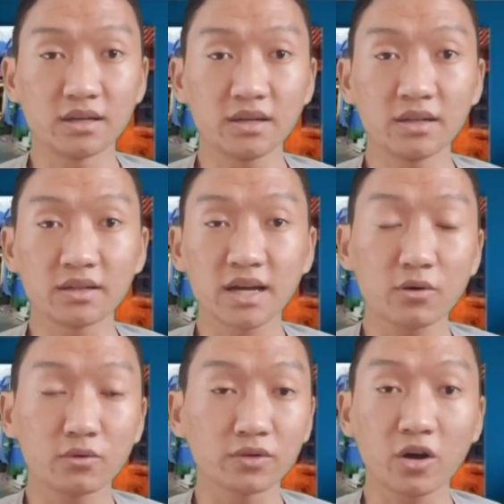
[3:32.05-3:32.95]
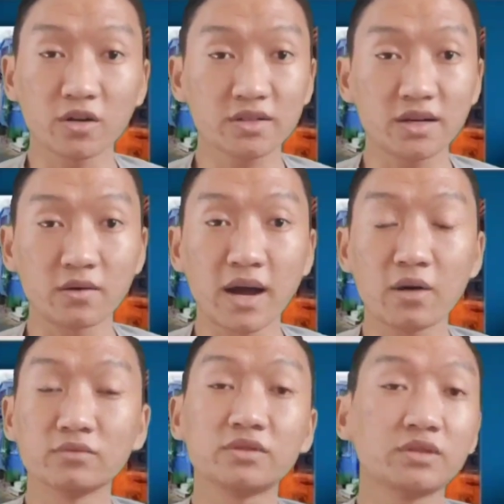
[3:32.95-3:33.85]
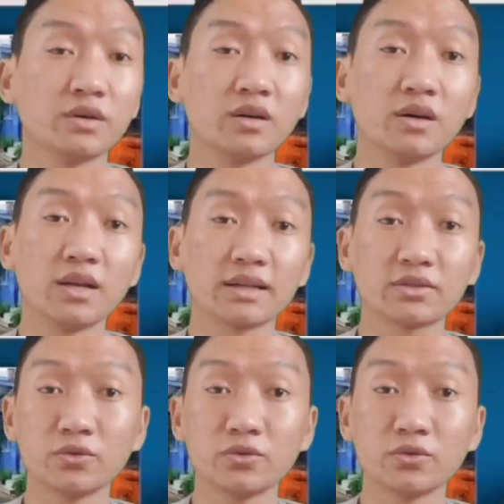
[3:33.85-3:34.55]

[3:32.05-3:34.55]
in the town cost around like